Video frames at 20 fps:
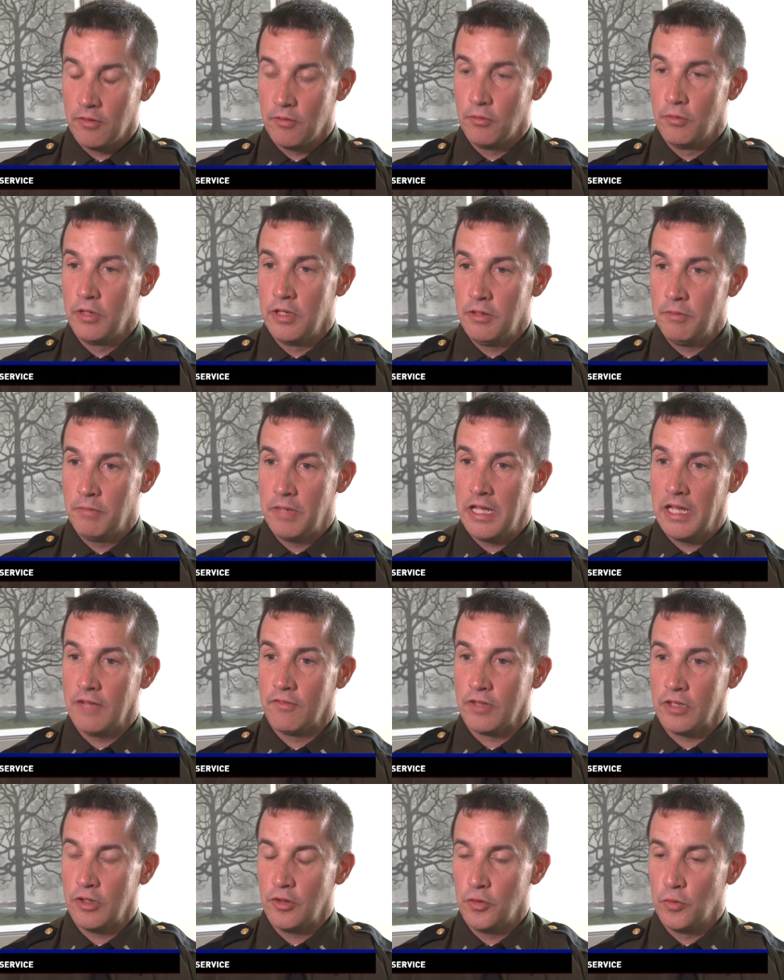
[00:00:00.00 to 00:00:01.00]
we may
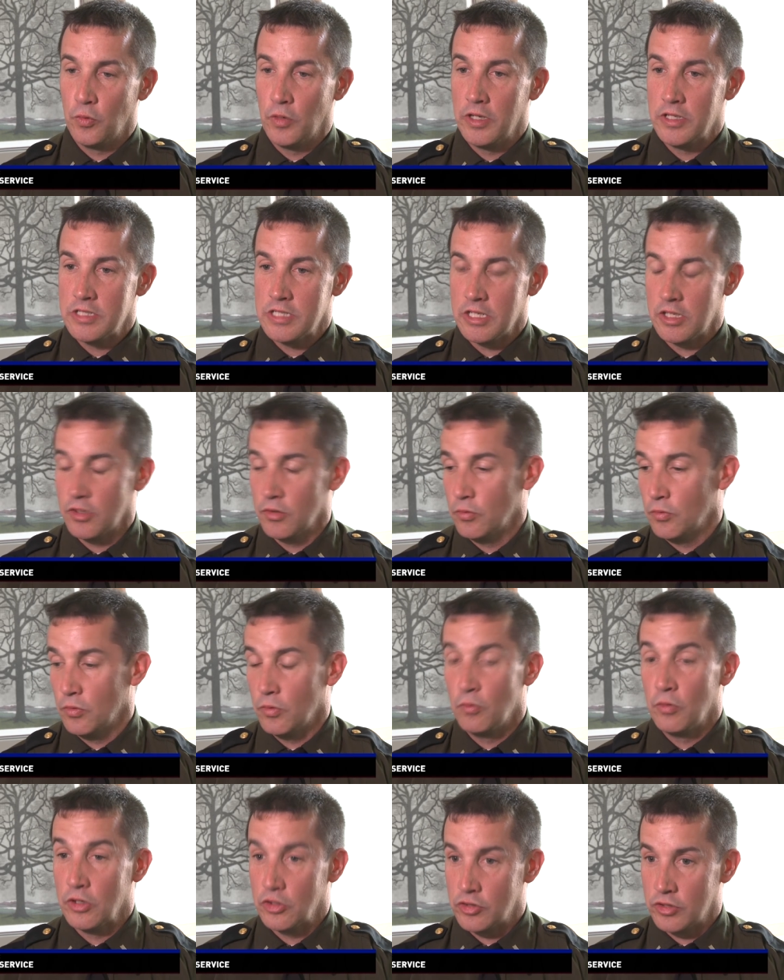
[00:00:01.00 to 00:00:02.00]
have killed one deer,
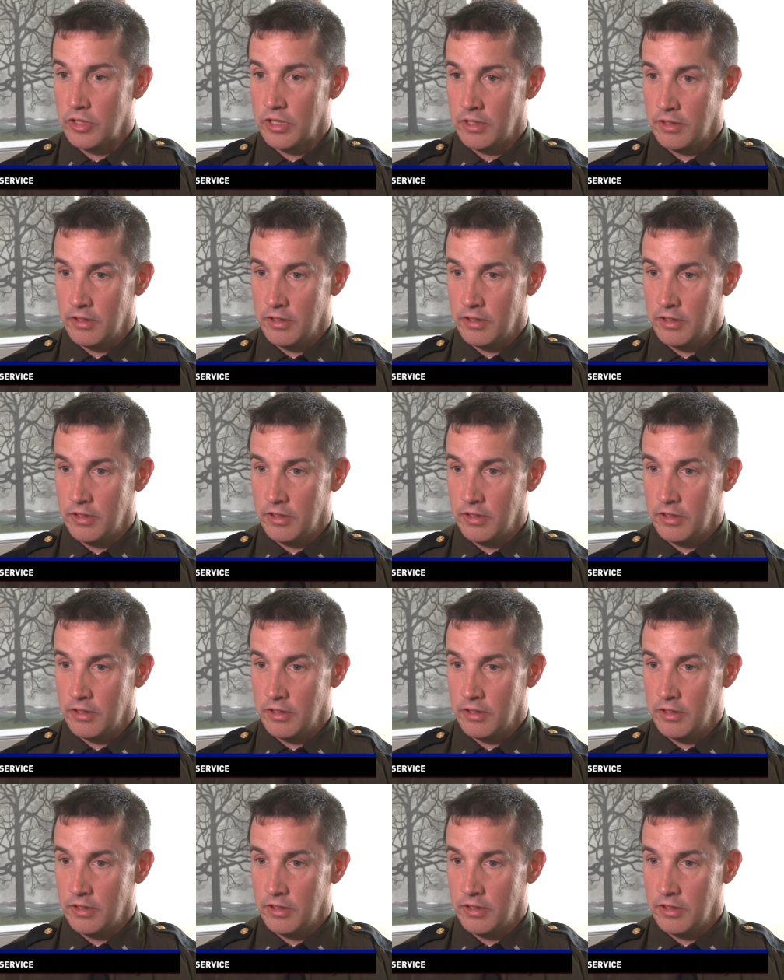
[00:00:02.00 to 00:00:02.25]
which